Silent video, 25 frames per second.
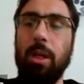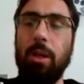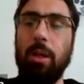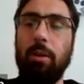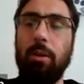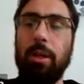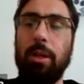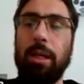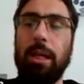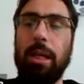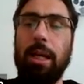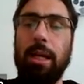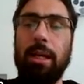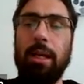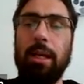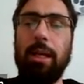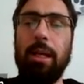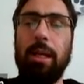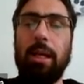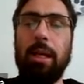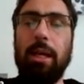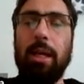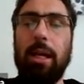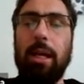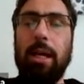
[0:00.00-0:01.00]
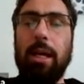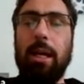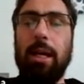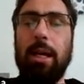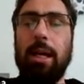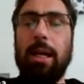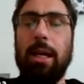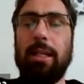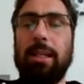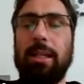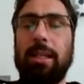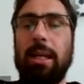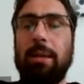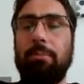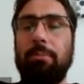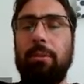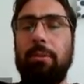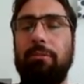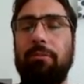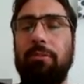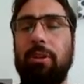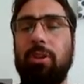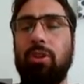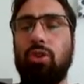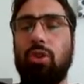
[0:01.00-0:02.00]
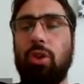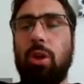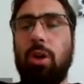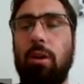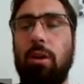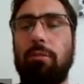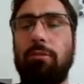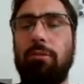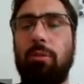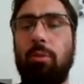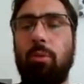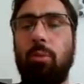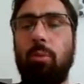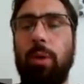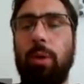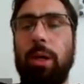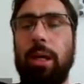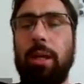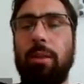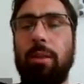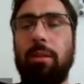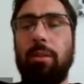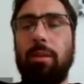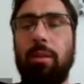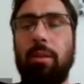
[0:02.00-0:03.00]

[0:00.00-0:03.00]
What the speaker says: Okay, and then we finish off with